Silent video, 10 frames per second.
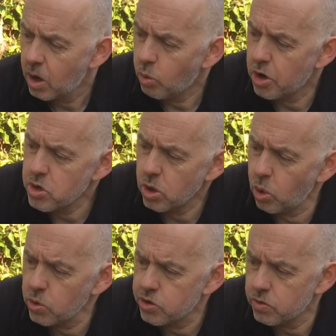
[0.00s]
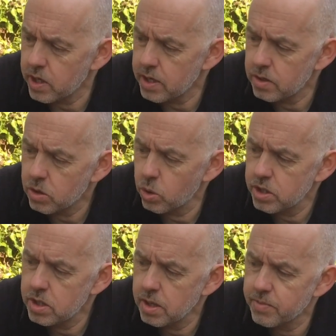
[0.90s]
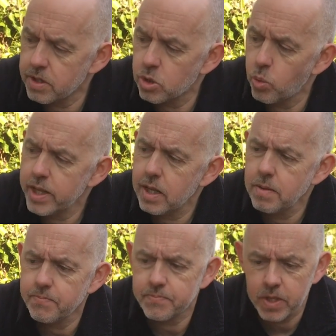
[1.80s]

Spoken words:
What you'll also need, of course, is something to whittle.